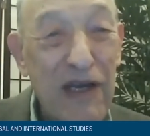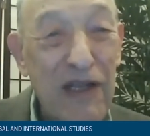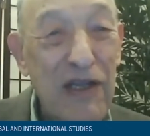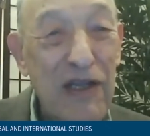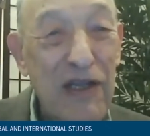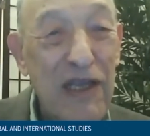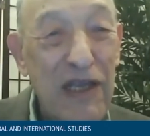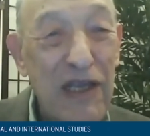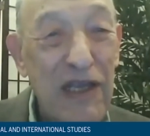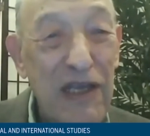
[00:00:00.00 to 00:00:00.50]

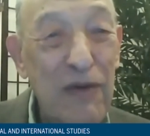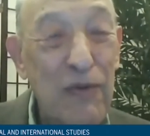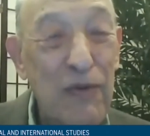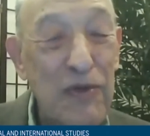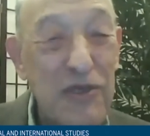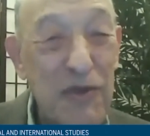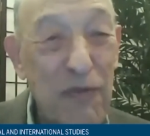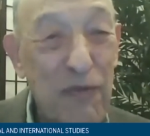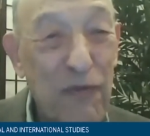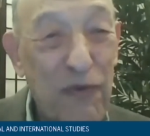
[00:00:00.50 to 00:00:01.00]
he
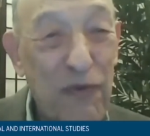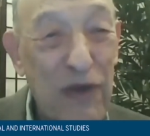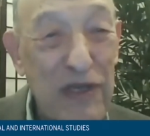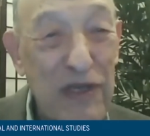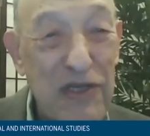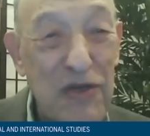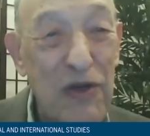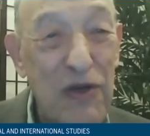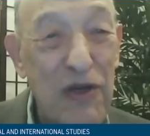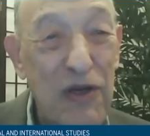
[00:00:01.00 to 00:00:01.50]
was a
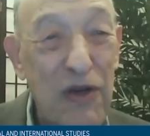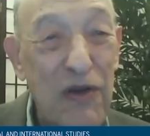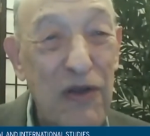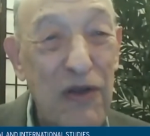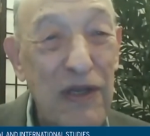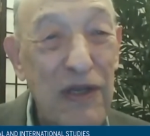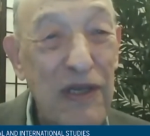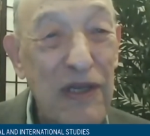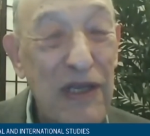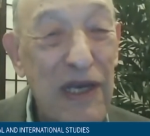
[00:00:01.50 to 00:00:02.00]
professor here
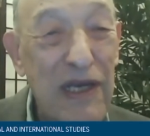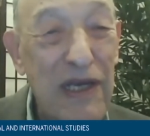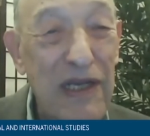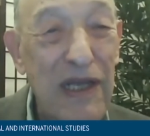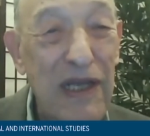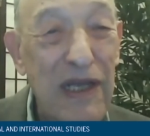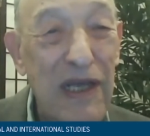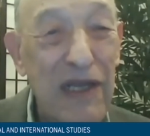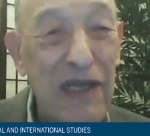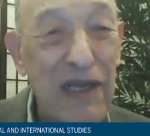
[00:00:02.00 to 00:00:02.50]
in
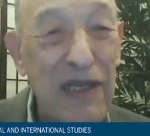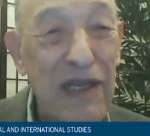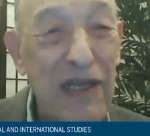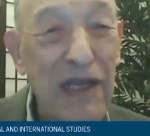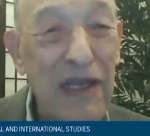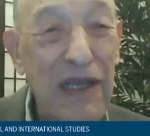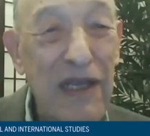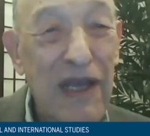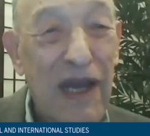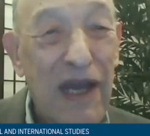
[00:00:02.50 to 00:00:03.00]
Indiana, and
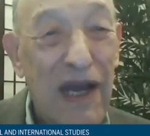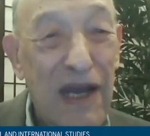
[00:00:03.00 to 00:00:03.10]
I